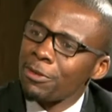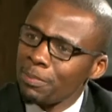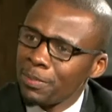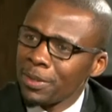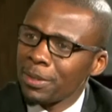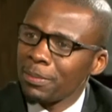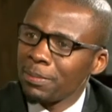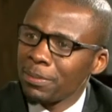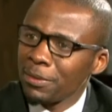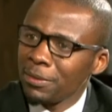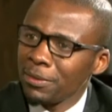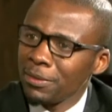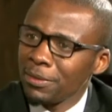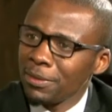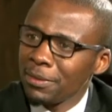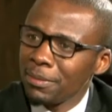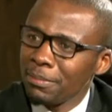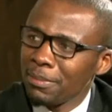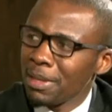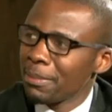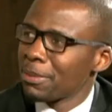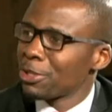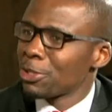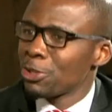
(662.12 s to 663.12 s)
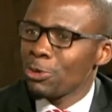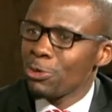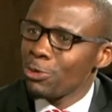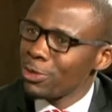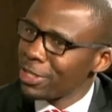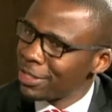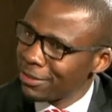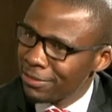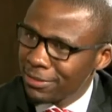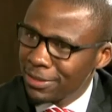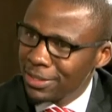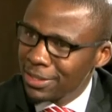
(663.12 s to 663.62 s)
people, maybe school
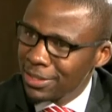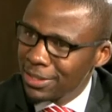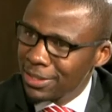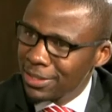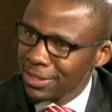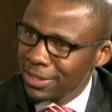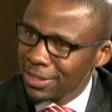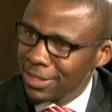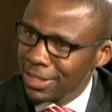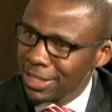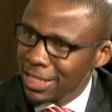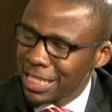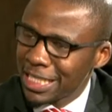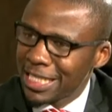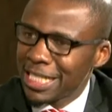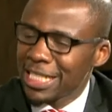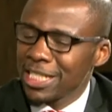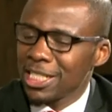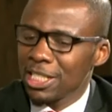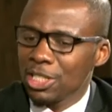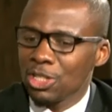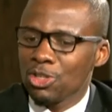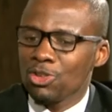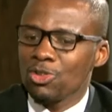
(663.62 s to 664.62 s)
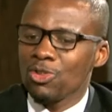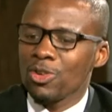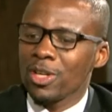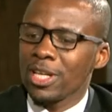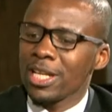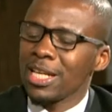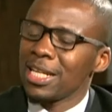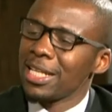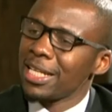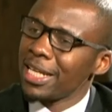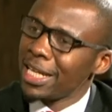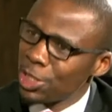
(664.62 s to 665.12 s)
leavers, doesn't
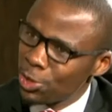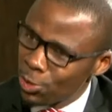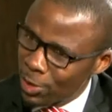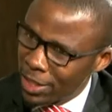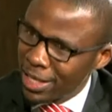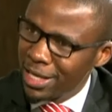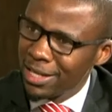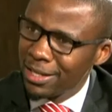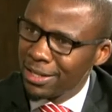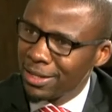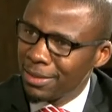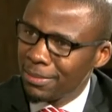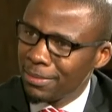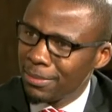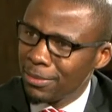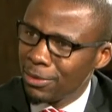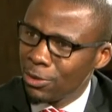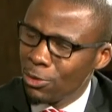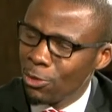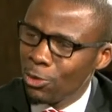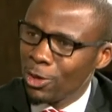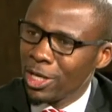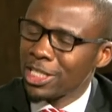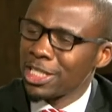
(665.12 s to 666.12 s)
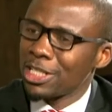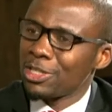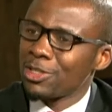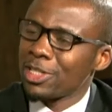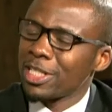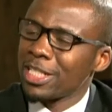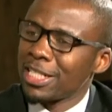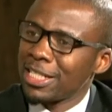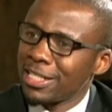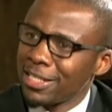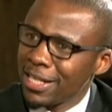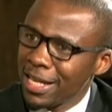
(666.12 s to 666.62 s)
really educate them or doesn't
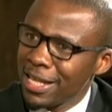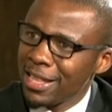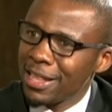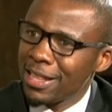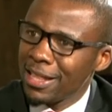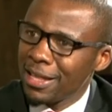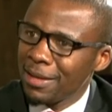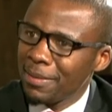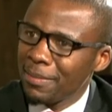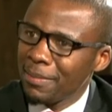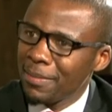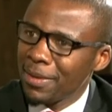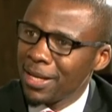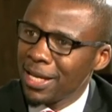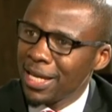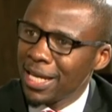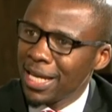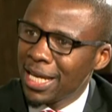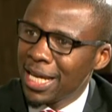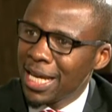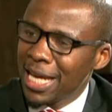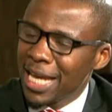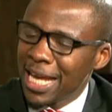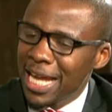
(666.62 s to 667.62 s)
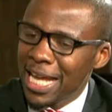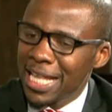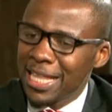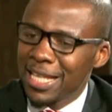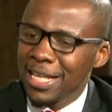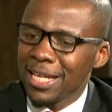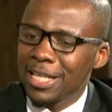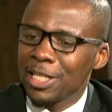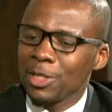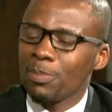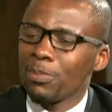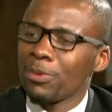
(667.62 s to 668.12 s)
really train them, and
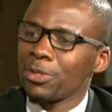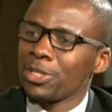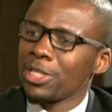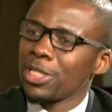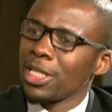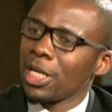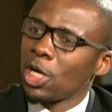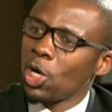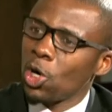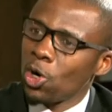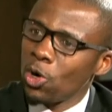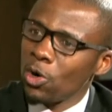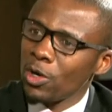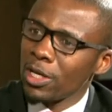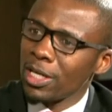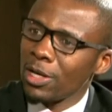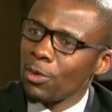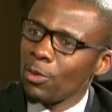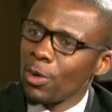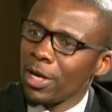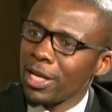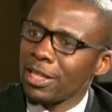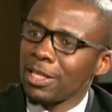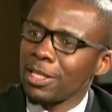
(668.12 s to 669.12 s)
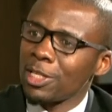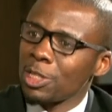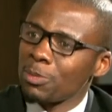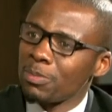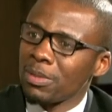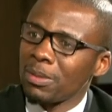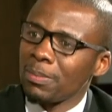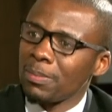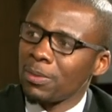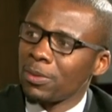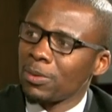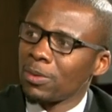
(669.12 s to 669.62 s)
then he's put in a corner where these
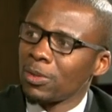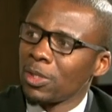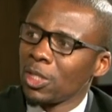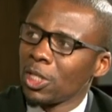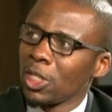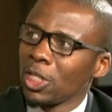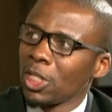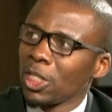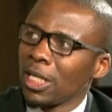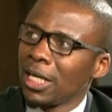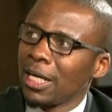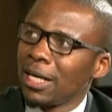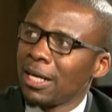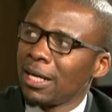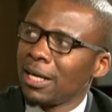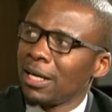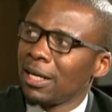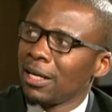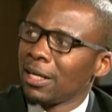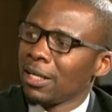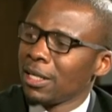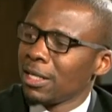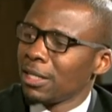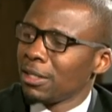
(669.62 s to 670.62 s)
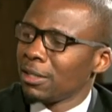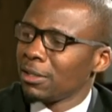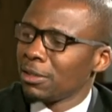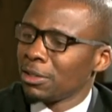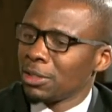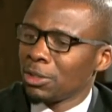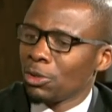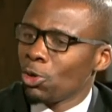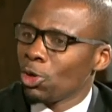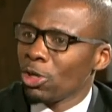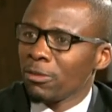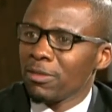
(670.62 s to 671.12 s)
people are,
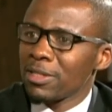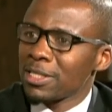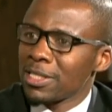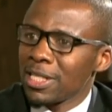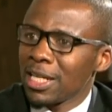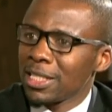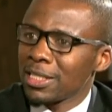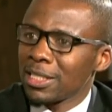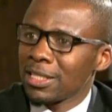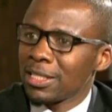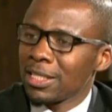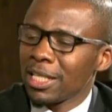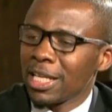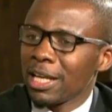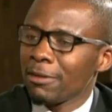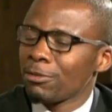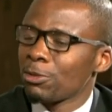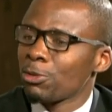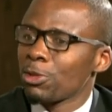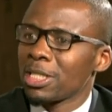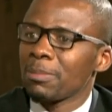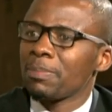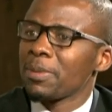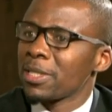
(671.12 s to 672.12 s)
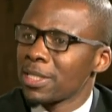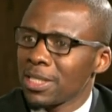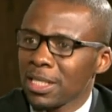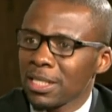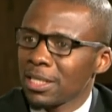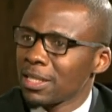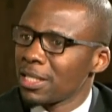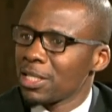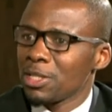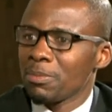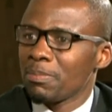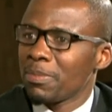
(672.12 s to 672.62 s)
all of a sudden they have to
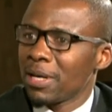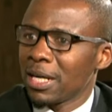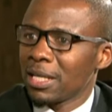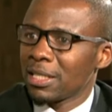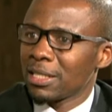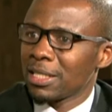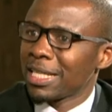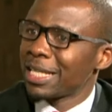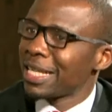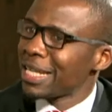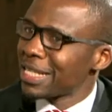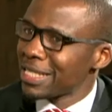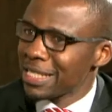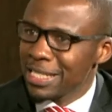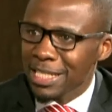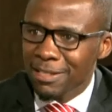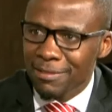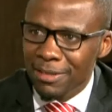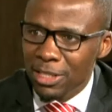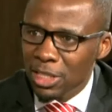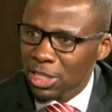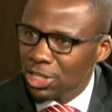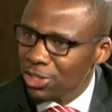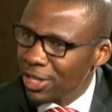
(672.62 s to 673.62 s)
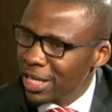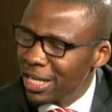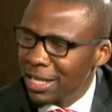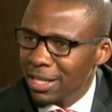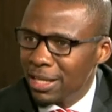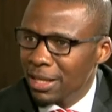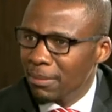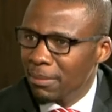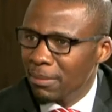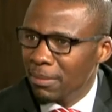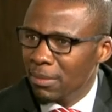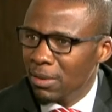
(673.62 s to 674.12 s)
represent this brand. He hasn't even
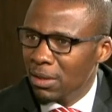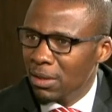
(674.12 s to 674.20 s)
trained them.